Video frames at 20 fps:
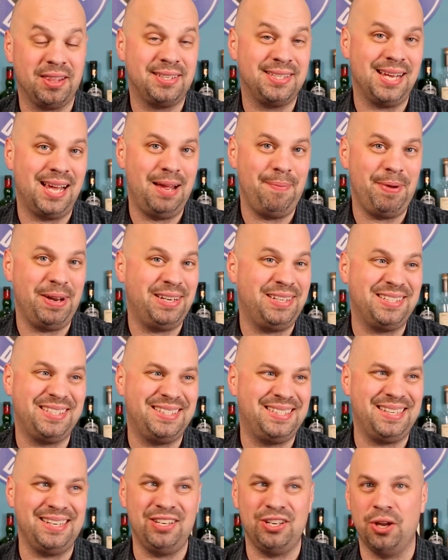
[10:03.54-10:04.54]
the time I
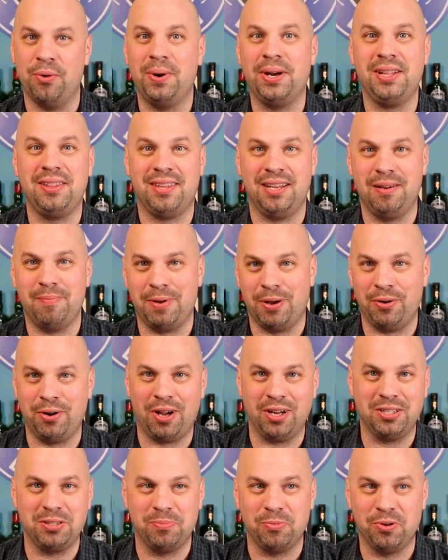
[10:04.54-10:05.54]
just didn't know anything about
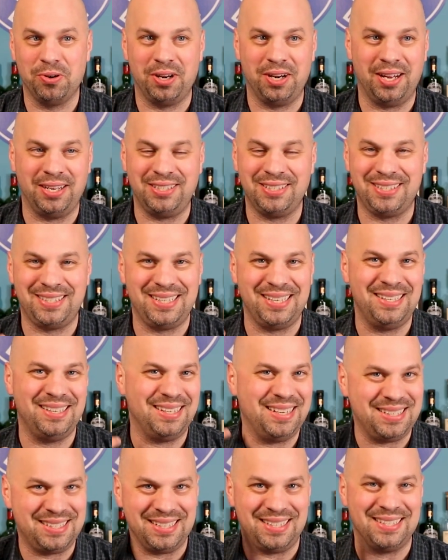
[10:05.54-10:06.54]
Octomore, and I just
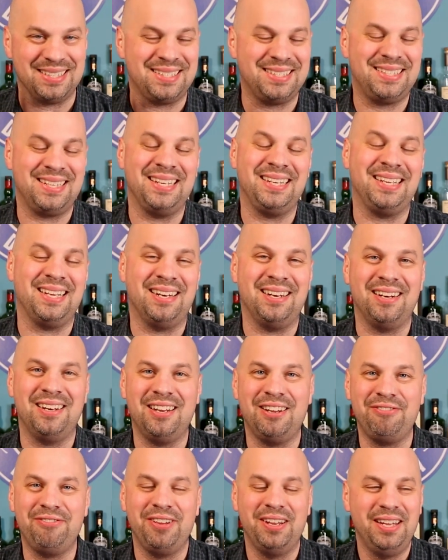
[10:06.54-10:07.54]
didn't, it didn't sink in
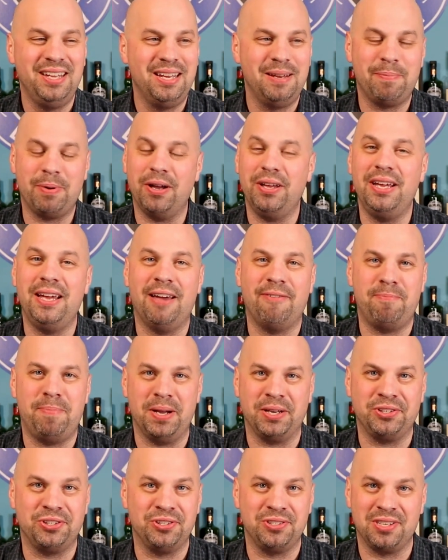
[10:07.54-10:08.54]
enough. Probably have
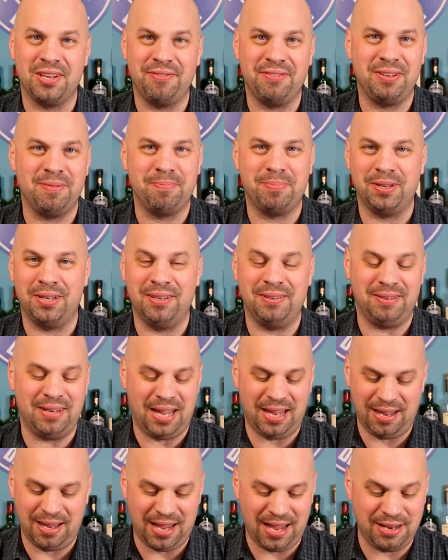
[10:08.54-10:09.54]
pictures of it, but
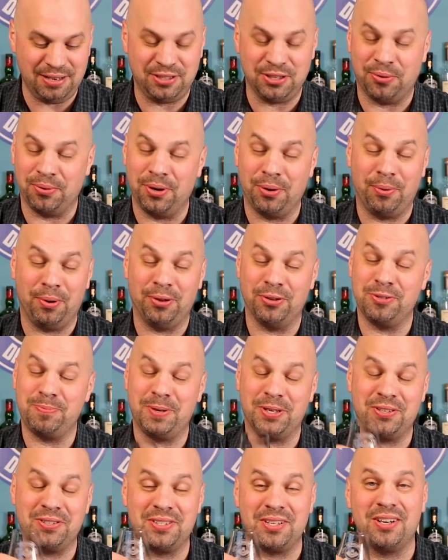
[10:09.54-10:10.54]
I, I don't know where those
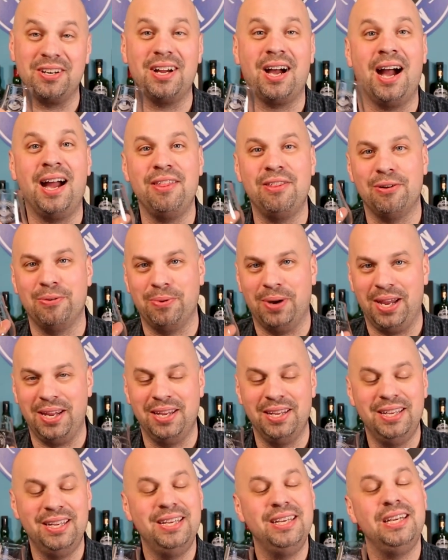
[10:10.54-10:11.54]
pictures are. Either way,
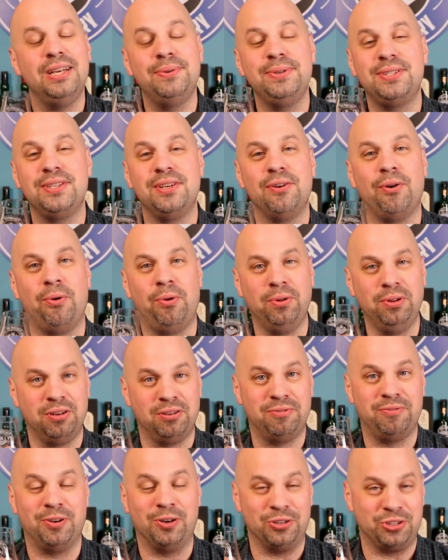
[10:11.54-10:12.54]
it was an
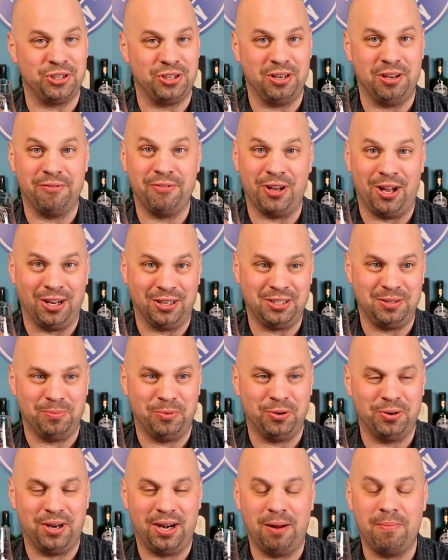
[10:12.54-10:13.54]
older version of
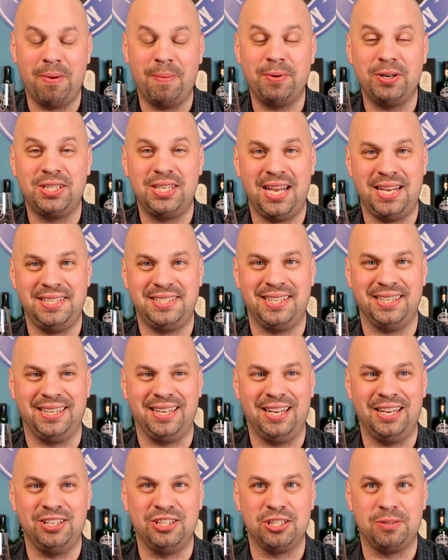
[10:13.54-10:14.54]
Octomore, and I remember tasting
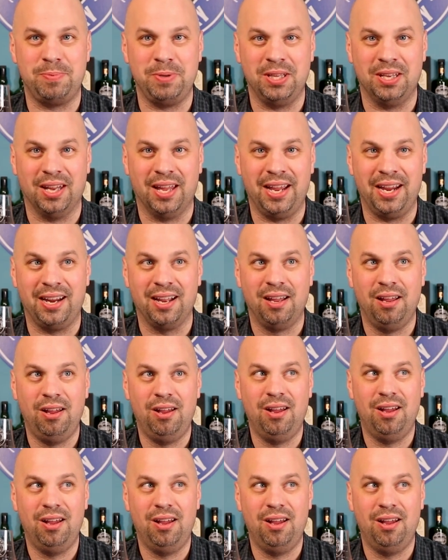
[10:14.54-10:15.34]
it and just being like,